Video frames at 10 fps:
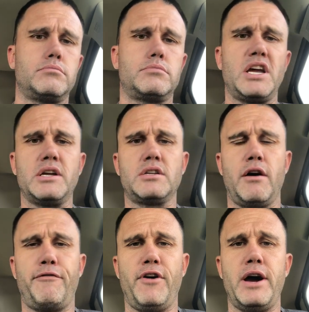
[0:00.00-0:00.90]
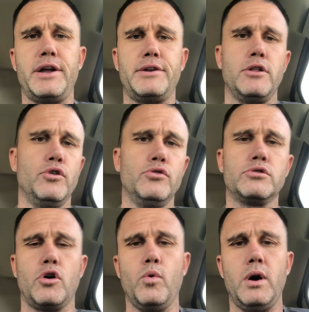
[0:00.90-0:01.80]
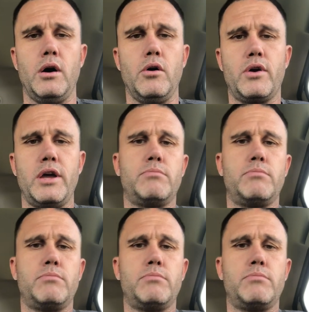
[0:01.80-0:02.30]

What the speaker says: take a tough fight and lose, oh well, okay?